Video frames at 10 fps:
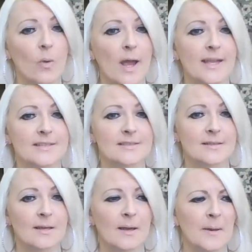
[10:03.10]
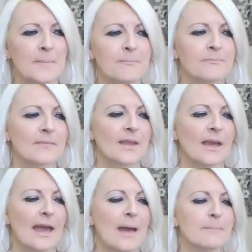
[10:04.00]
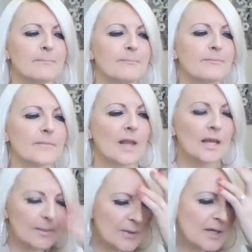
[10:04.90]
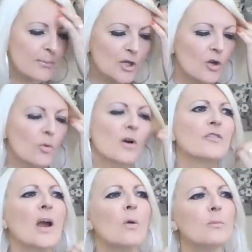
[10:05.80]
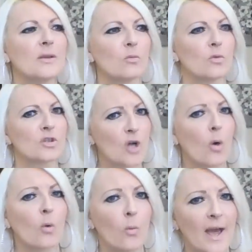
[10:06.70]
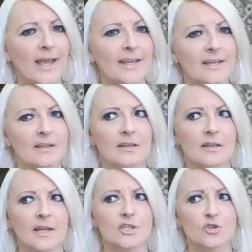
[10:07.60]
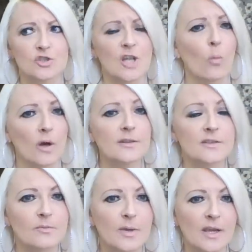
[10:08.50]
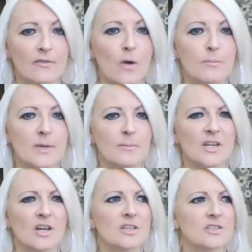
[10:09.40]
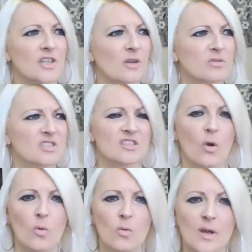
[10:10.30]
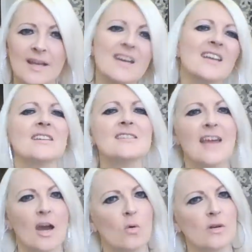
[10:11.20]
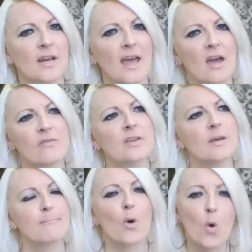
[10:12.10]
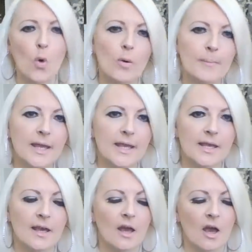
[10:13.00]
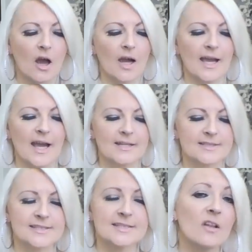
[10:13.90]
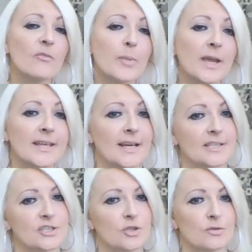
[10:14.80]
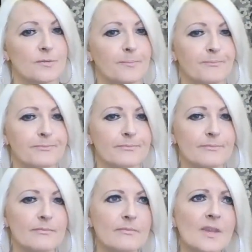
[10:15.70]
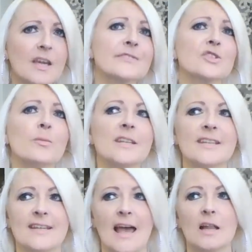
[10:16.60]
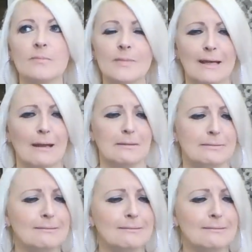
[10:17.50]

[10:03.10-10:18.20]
ways, um, like people who were around me would go away, like just not wanting to be around me because I was so down and heavy and poor me. I had a self pity attitude. If somebody didn't help me, then